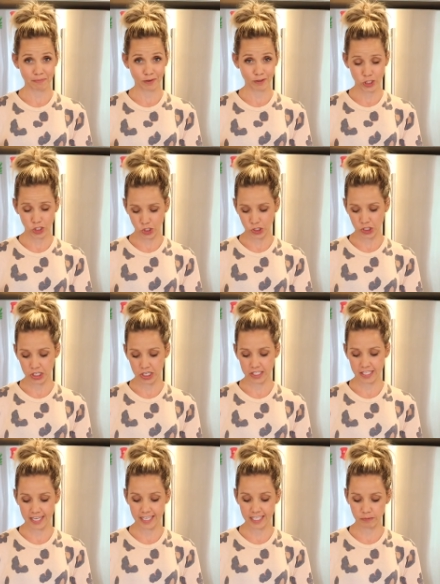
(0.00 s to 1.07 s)
than most juicers
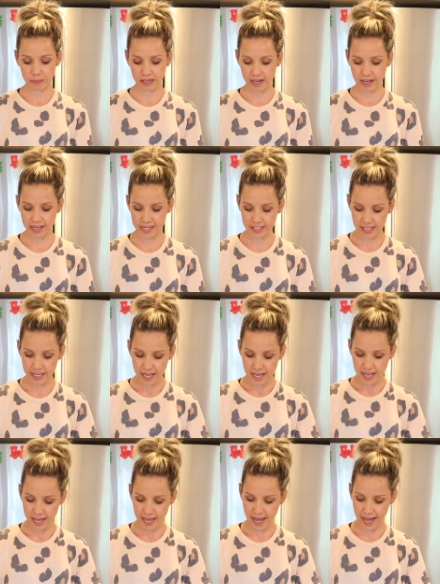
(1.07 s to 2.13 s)
is because
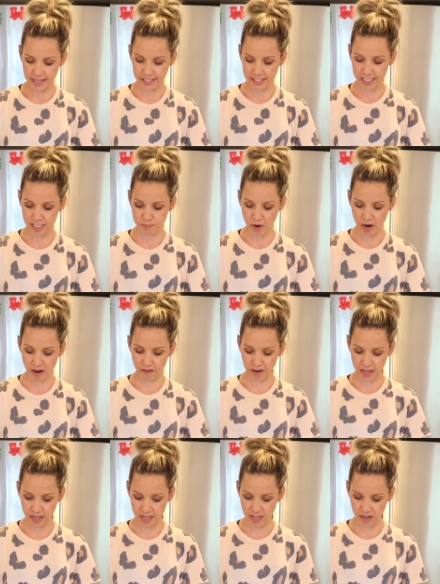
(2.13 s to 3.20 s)
it has this part
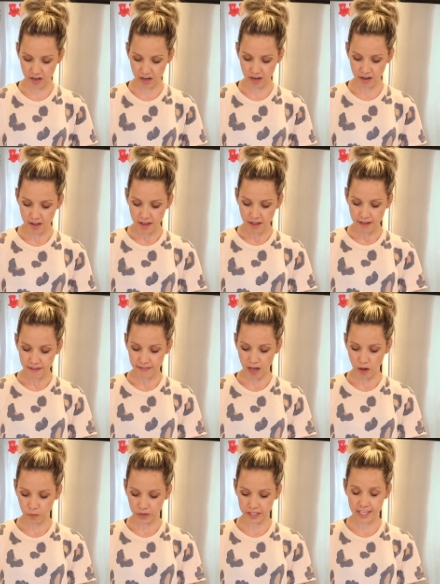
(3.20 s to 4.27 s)
right here
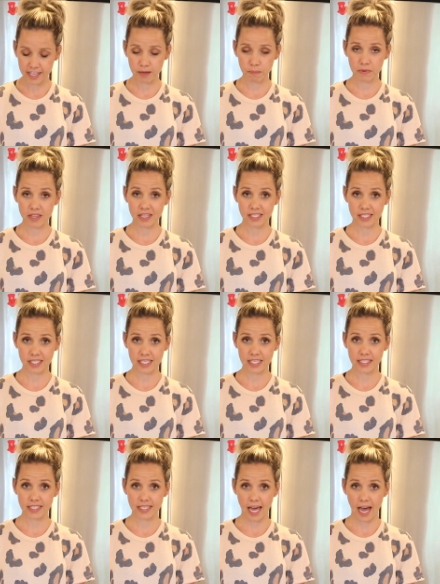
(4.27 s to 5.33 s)
that will keep the
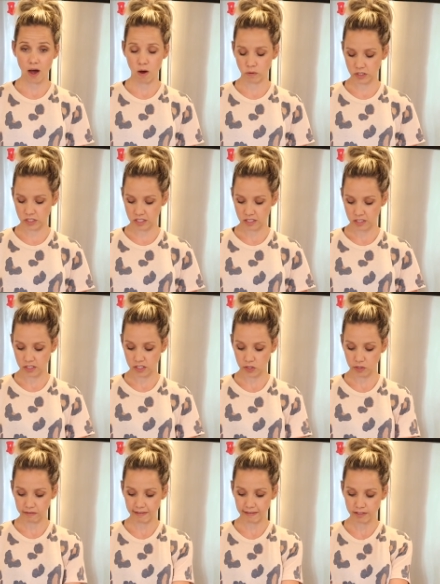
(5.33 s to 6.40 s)
seeds out. So you
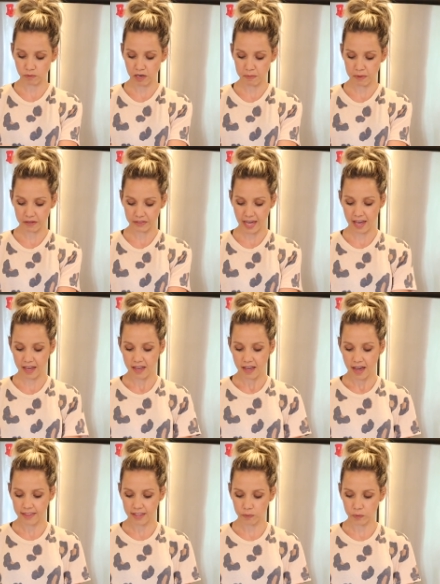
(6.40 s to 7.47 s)
don't even have to worry about that.
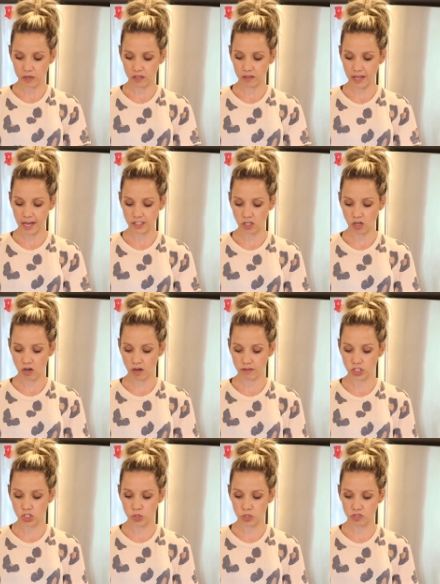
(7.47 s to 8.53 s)
And then it will collect all
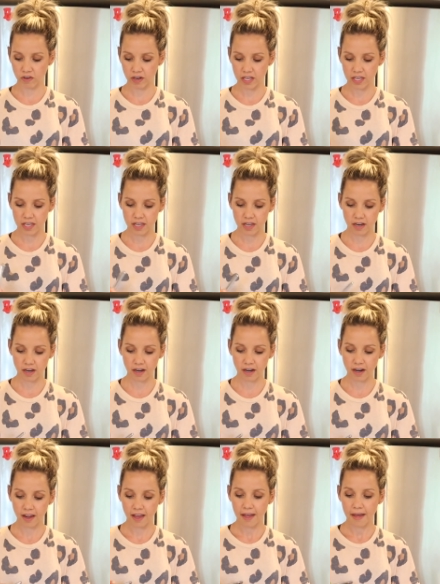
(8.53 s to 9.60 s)
the juice right
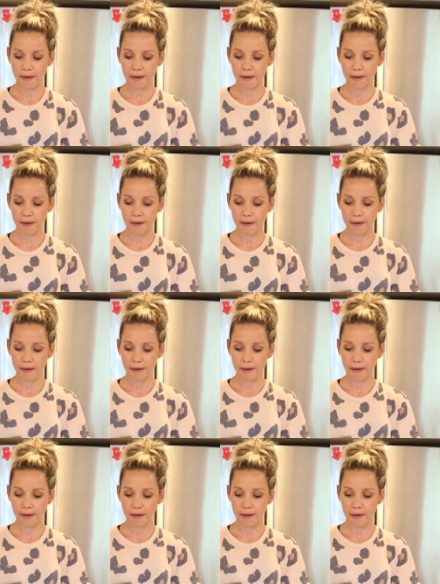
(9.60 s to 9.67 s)
here,